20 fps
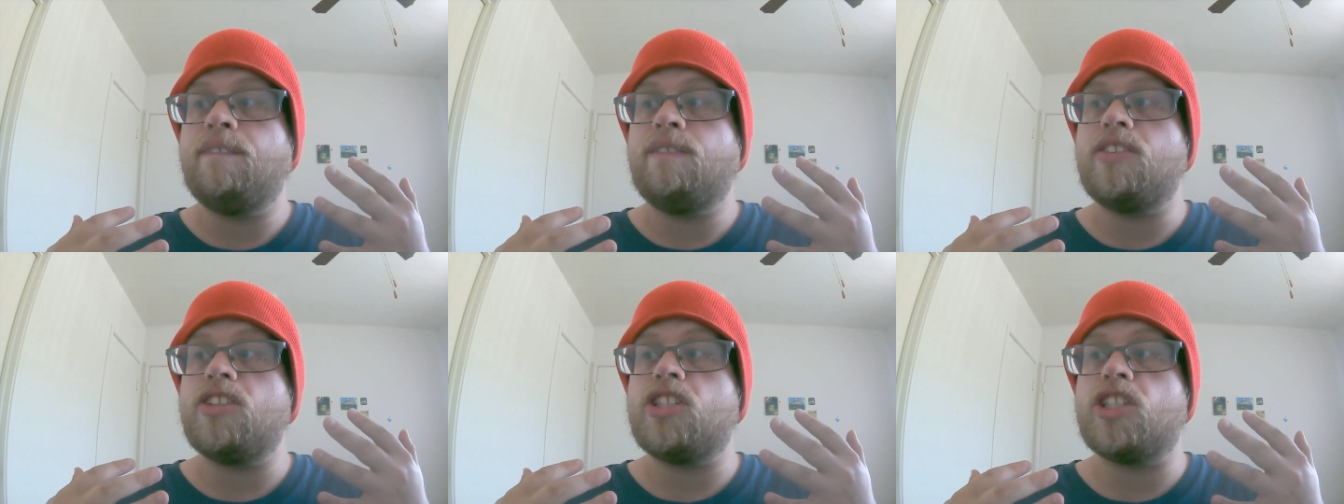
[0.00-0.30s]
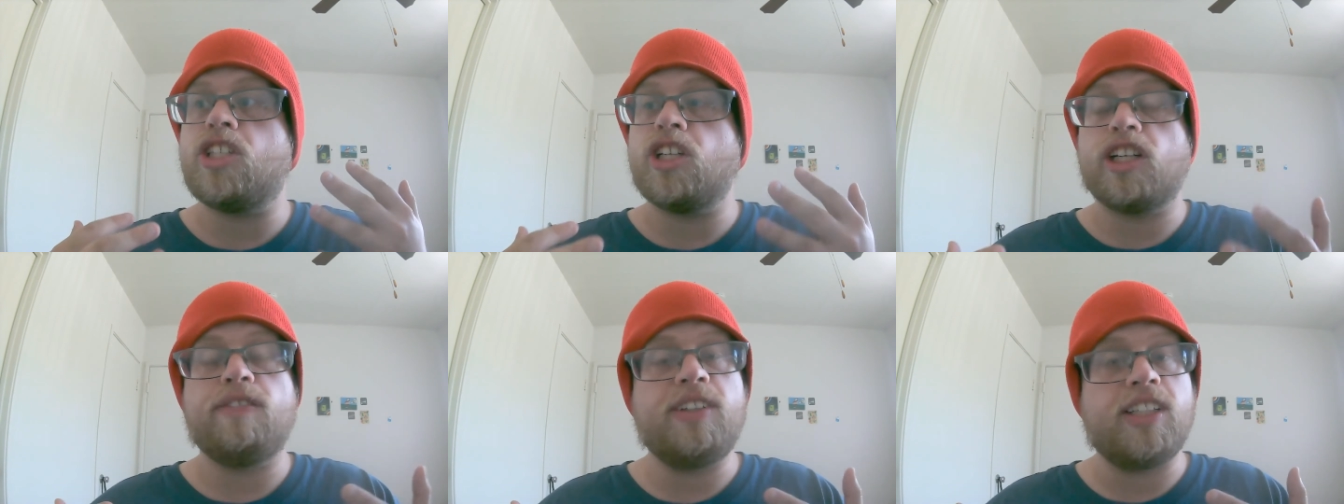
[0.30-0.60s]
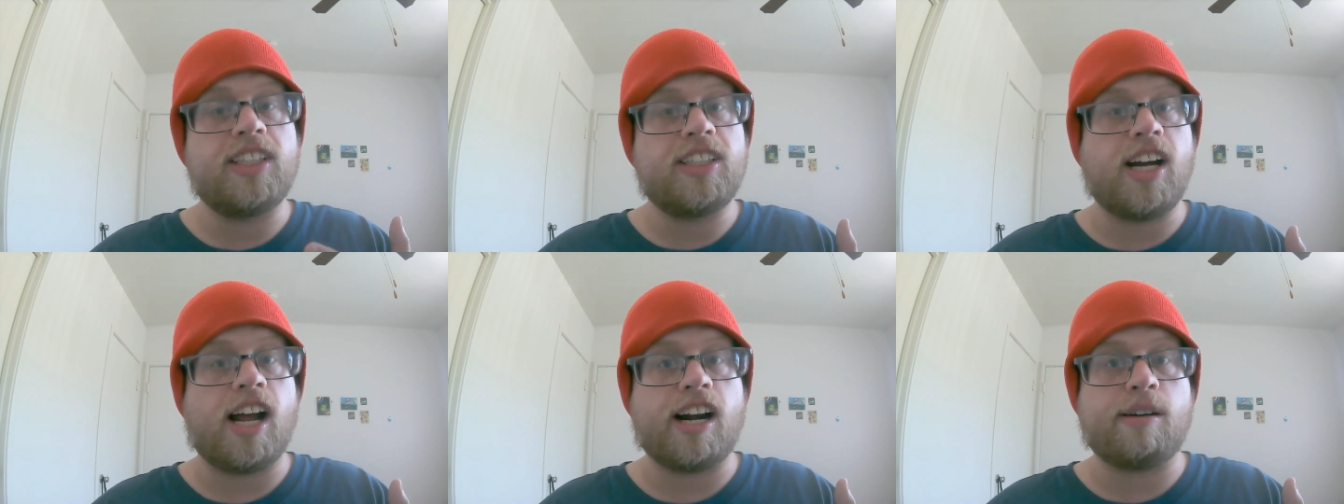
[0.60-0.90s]
serve
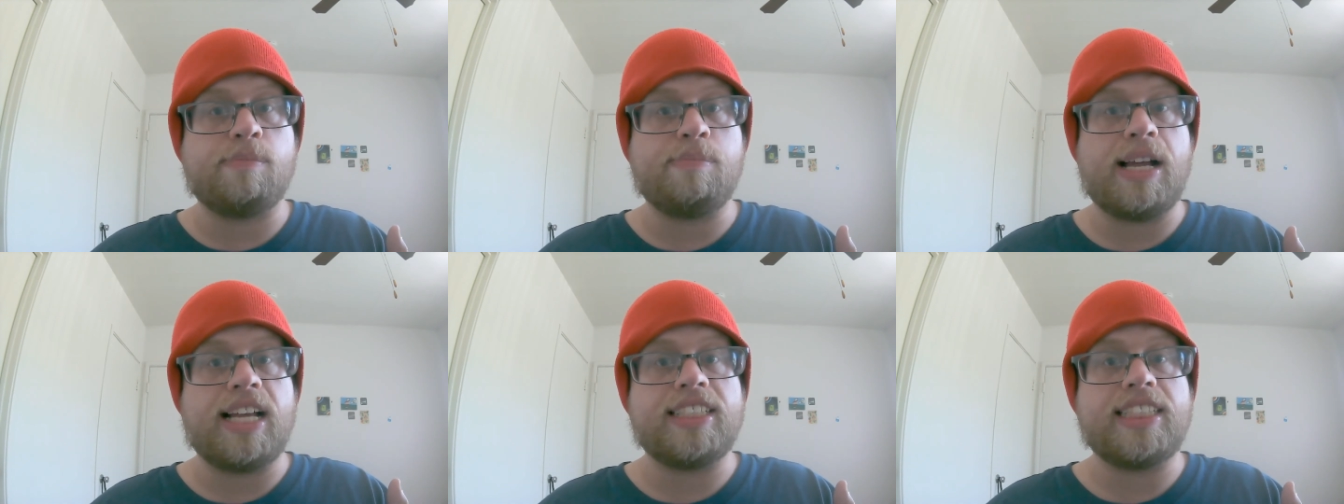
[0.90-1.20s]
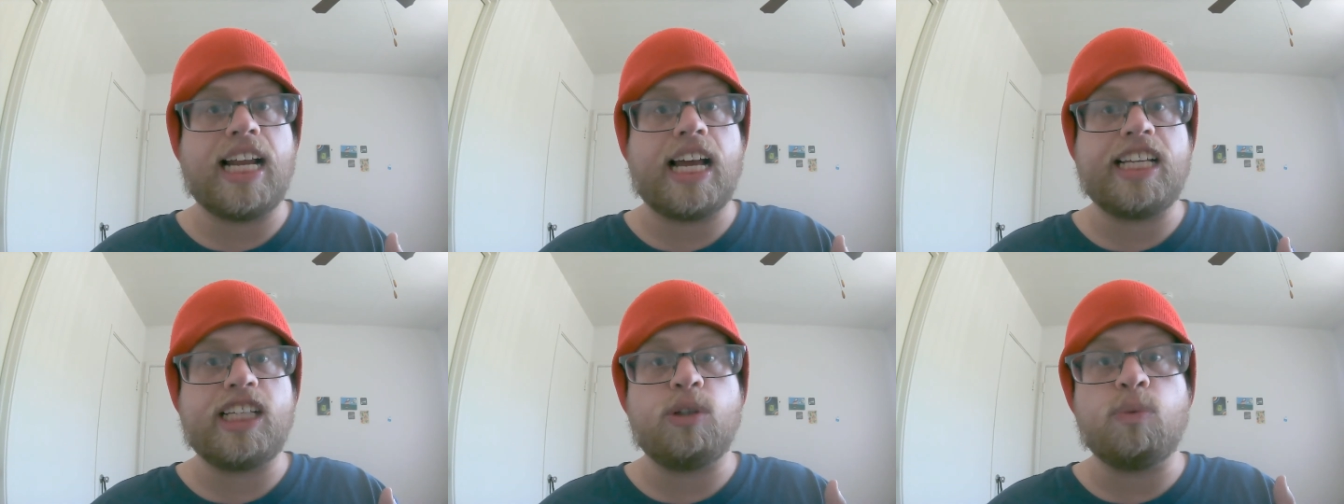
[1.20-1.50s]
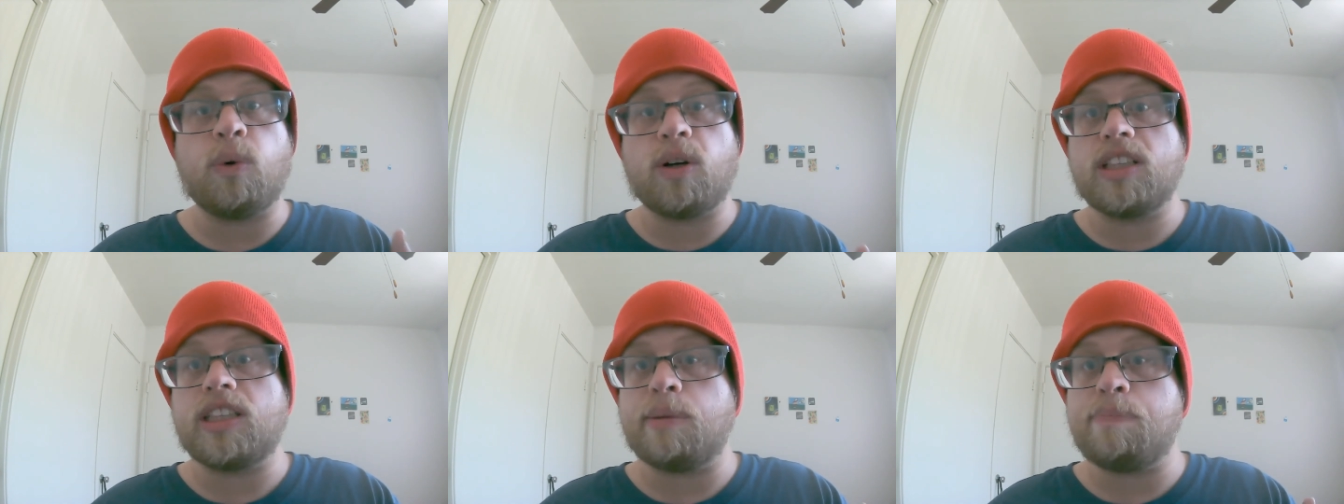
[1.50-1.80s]
your daughter best, how you
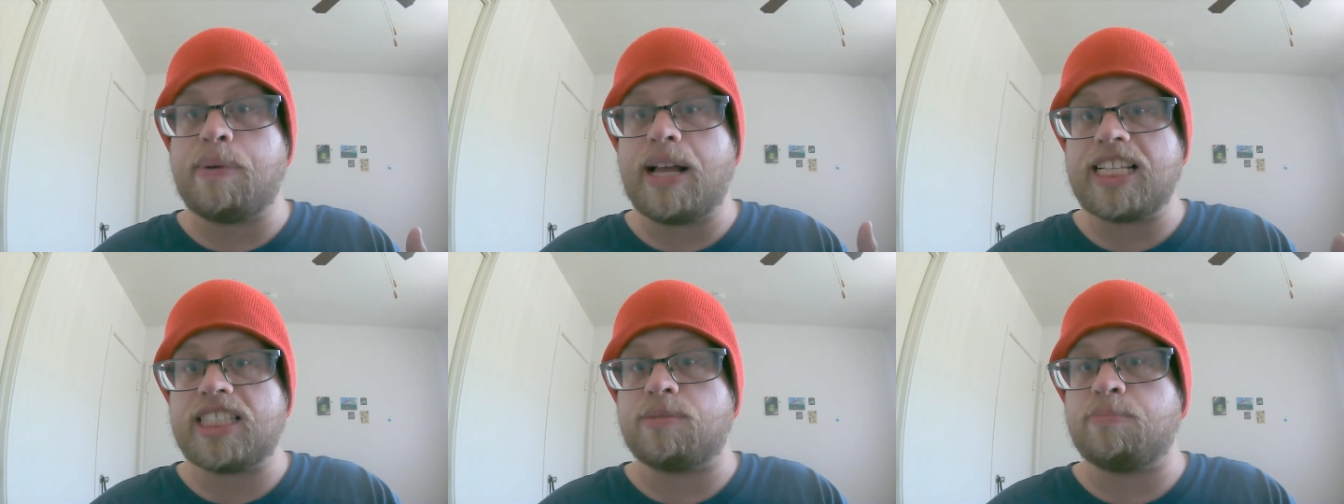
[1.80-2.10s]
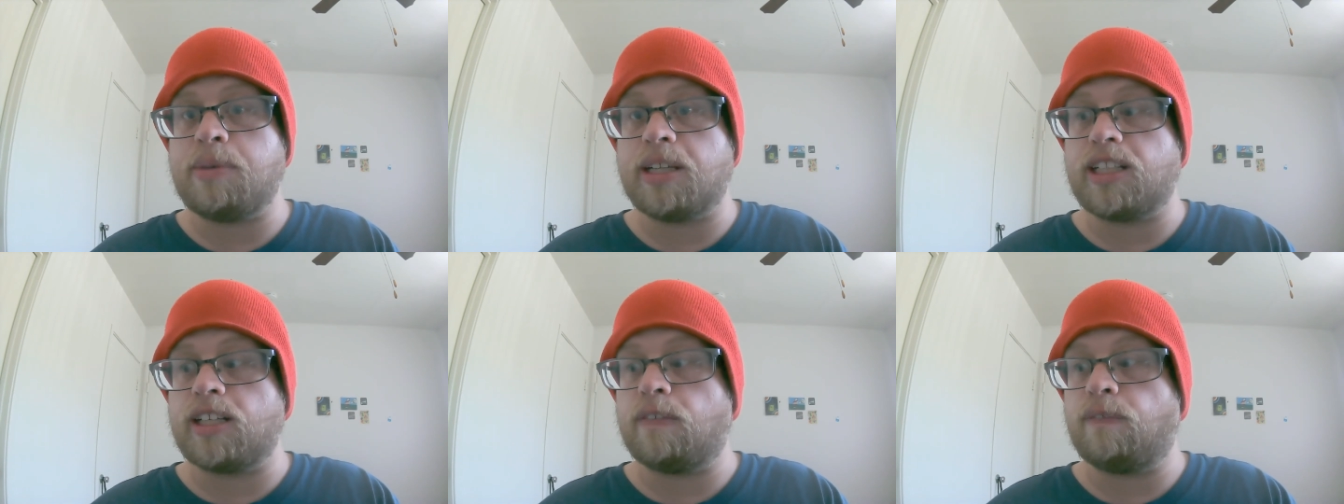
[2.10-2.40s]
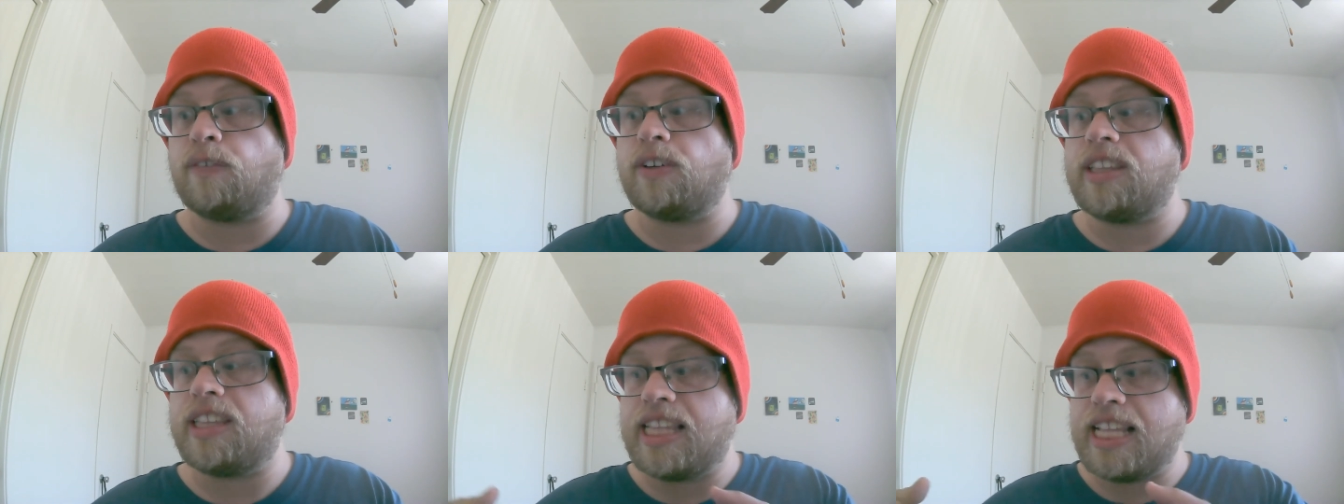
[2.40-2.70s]
weren't the best mother
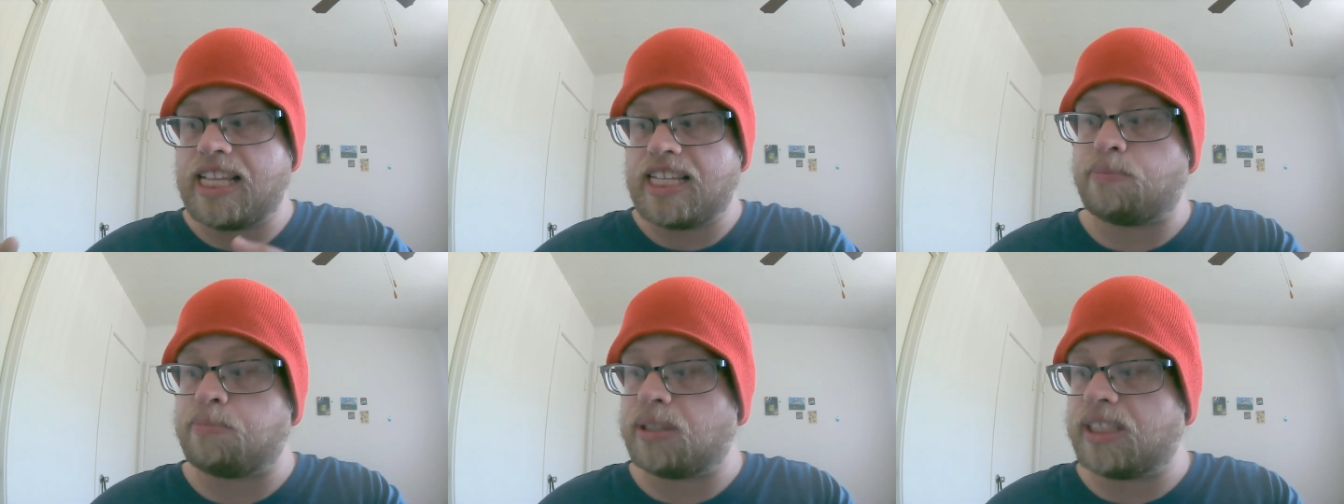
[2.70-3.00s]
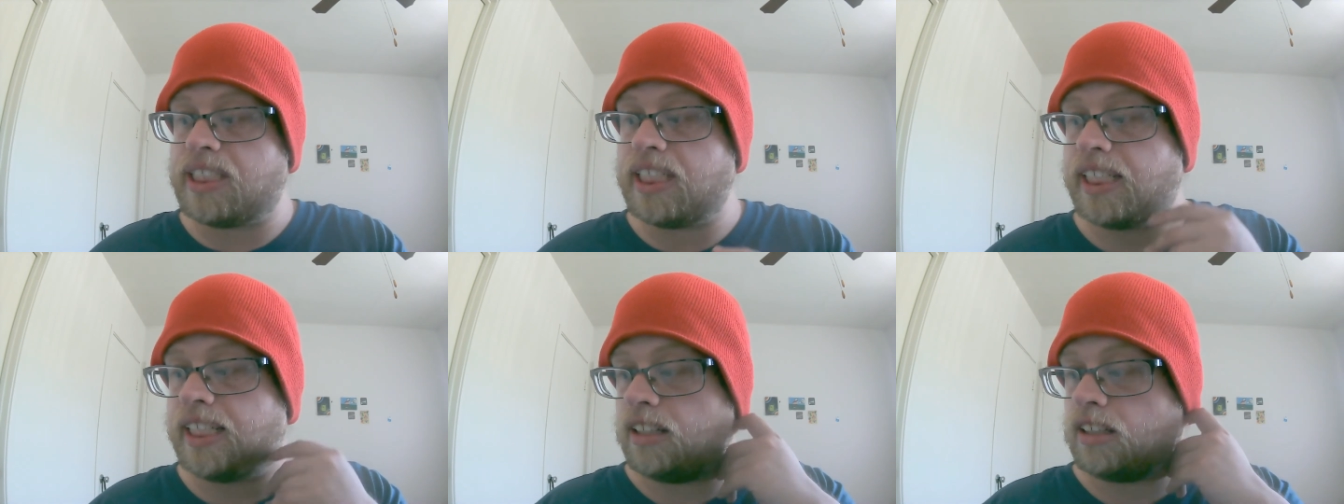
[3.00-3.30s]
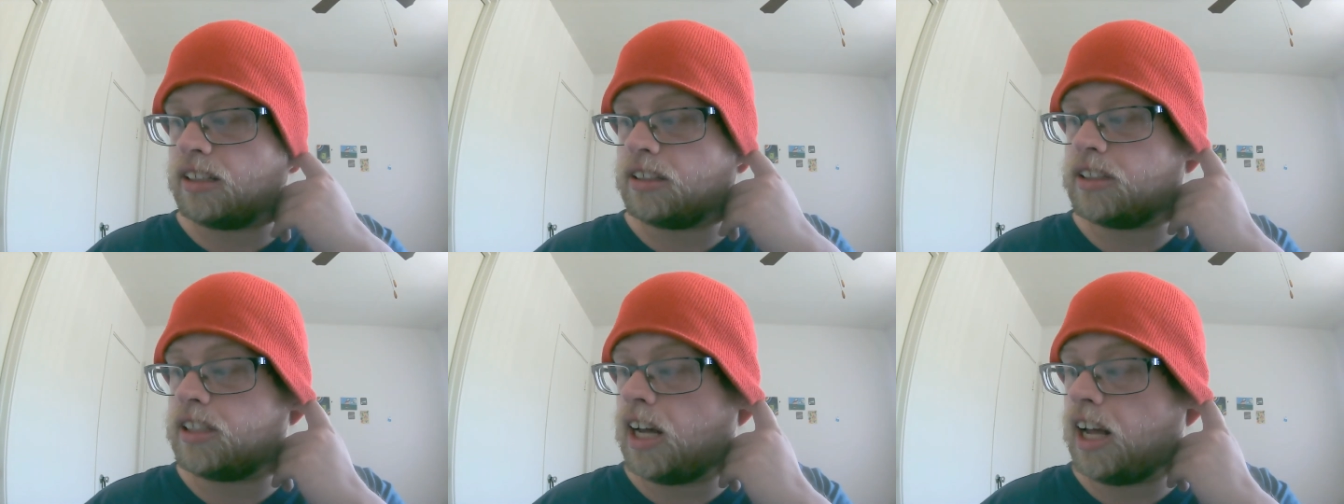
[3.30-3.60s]
for this
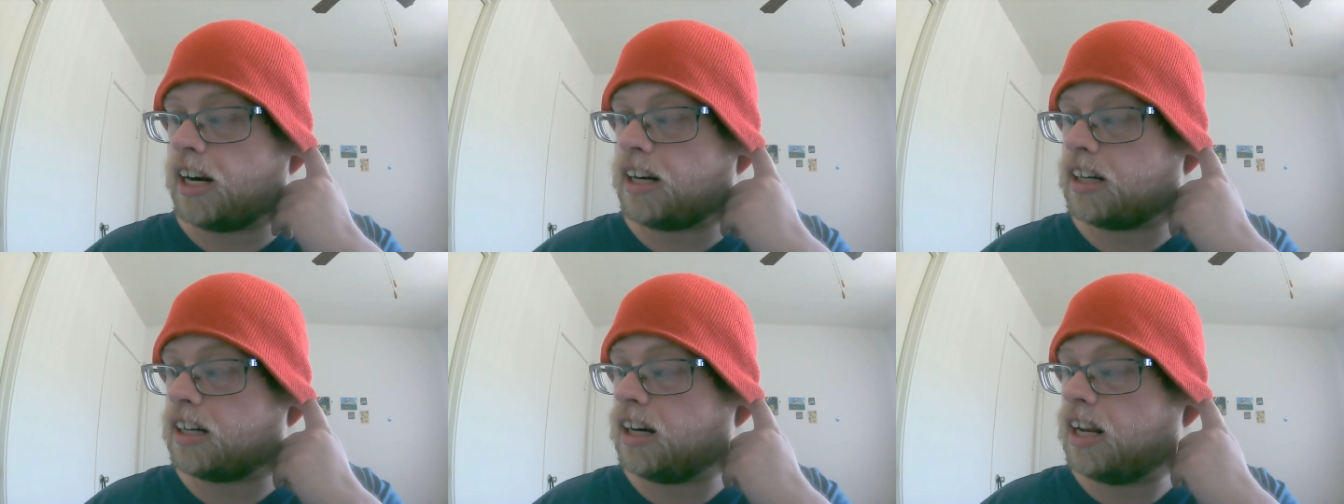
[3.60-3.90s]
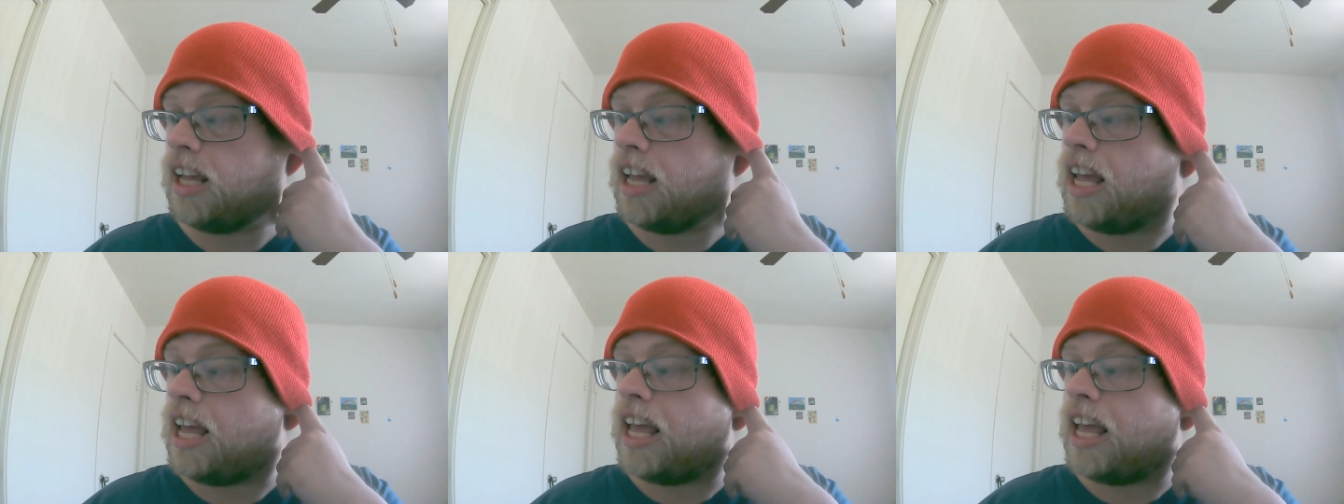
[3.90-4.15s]
particular daughter.